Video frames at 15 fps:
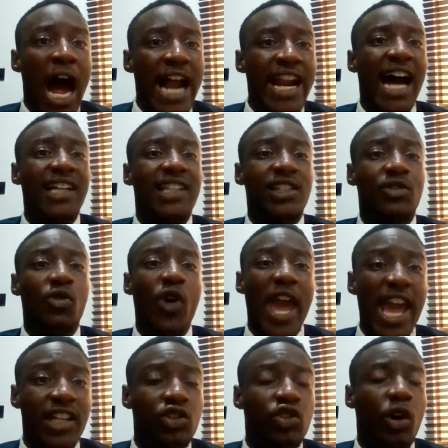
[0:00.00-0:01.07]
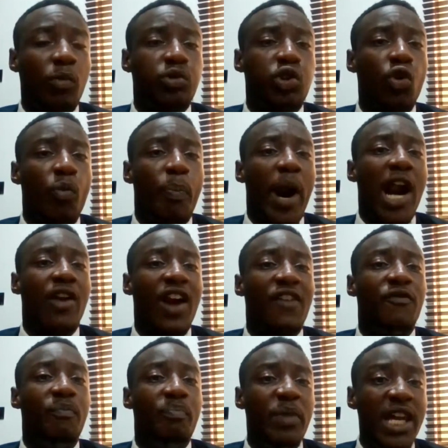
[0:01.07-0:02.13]
and Article 8, sub 2,
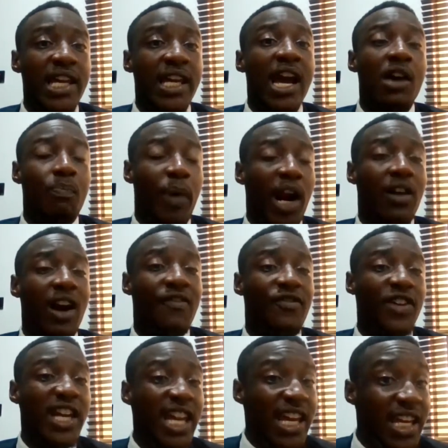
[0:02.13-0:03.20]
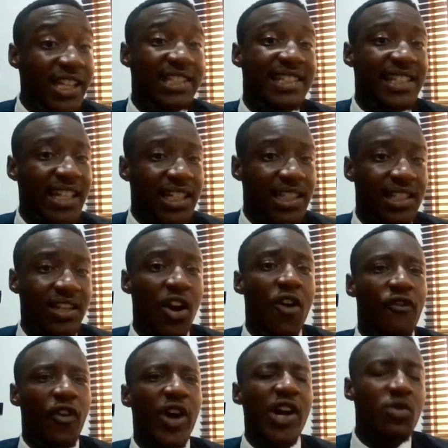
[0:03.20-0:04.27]
paragraph B, paragraph E6
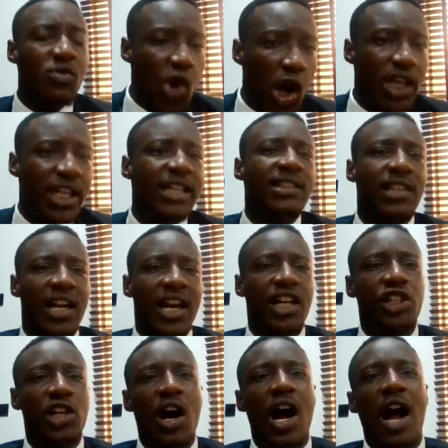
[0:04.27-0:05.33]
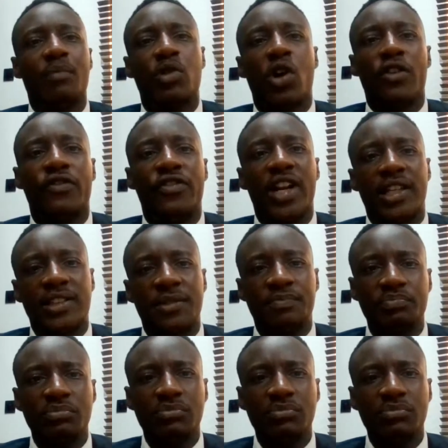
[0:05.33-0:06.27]
for non-international armed conflict.